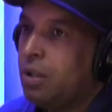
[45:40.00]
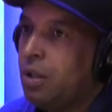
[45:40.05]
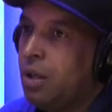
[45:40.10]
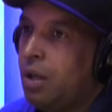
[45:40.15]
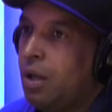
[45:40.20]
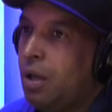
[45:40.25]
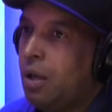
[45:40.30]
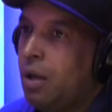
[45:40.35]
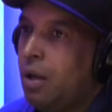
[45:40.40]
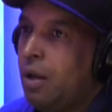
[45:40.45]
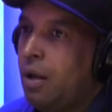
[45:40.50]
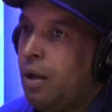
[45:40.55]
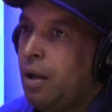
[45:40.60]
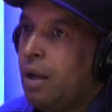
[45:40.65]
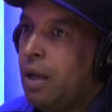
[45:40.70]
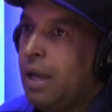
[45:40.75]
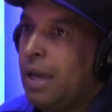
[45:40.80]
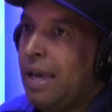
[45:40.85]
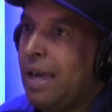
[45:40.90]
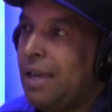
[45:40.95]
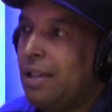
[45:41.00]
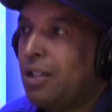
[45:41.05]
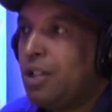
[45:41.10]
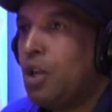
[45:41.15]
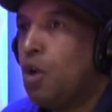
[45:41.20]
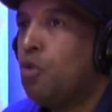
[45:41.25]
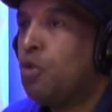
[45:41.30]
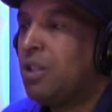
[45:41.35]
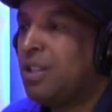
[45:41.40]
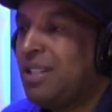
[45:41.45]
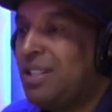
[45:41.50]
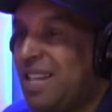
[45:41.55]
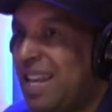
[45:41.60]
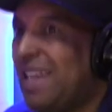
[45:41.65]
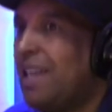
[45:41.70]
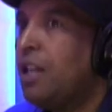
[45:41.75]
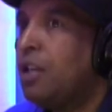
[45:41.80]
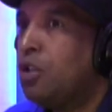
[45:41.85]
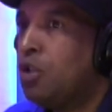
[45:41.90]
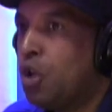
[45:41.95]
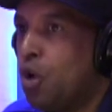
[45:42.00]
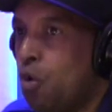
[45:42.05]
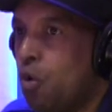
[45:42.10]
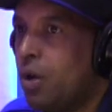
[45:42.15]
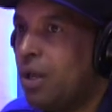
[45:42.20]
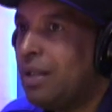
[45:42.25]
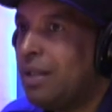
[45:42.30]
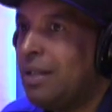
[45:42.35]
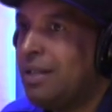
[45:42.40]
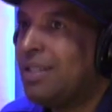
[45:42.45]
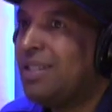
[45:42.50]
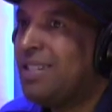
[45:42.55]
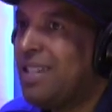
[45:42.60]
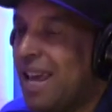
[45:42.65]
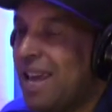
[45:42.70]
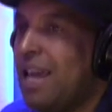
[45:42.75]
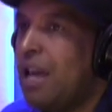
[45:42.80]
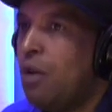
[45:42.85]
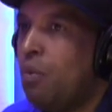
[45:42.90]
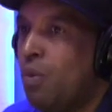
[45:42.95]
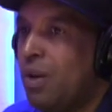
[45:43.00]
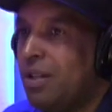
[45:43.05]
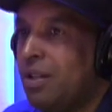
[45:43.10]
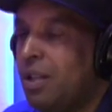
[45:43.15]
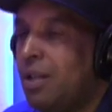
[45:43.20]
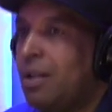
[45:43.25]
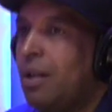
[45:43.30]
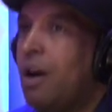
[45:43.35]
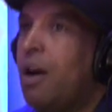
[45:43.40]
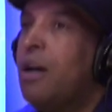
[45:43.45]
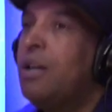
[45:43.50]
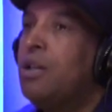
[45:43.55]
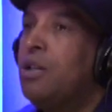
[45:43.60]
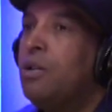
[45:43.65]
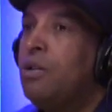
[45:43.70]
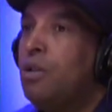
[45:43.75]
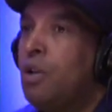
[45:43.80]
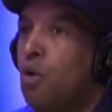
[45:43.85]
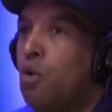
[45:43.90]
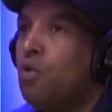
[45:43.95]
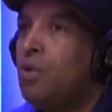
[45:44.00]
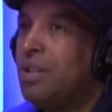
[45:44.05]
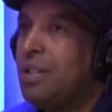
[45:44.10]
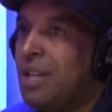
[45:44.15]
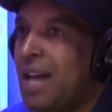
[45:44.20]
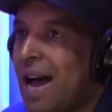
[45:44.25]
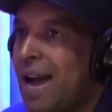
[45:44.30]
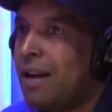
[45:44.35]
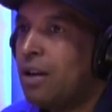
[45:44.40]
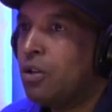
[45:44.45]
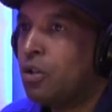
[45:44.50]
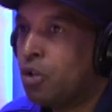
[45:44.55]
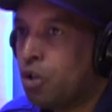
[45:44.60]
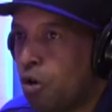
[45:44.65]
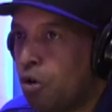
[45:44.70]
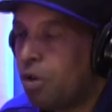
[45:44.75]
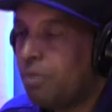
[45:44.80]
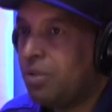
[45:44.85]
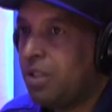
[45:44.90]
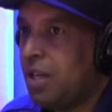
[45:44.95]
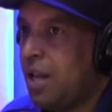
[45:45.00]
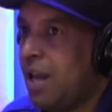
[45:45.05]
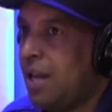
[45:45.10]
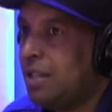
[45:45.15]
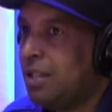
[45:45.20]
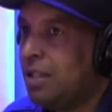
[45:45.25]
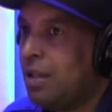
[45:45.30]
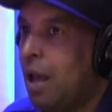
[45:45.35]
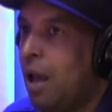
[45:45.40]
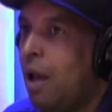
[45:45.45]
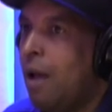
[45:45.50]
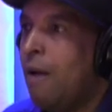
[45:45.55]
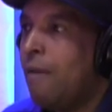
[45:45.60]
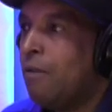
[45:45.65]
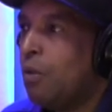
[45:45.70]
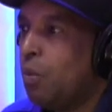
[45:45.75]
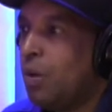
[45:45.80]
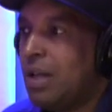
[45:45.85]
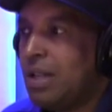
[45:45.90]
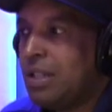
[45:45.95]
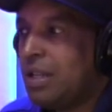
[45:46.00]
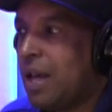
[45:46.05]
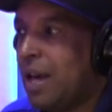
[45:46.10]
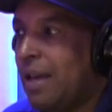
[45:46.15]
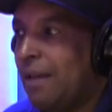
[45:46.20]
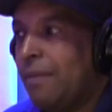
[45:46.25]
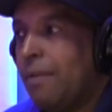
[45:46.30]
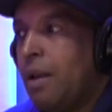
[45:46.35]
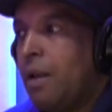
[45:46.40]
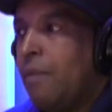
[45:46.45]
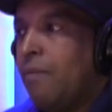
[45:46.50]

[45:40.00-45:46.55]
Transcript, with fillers: Yeah. And so sticking to it and staying with it under those dire circumstances when it's like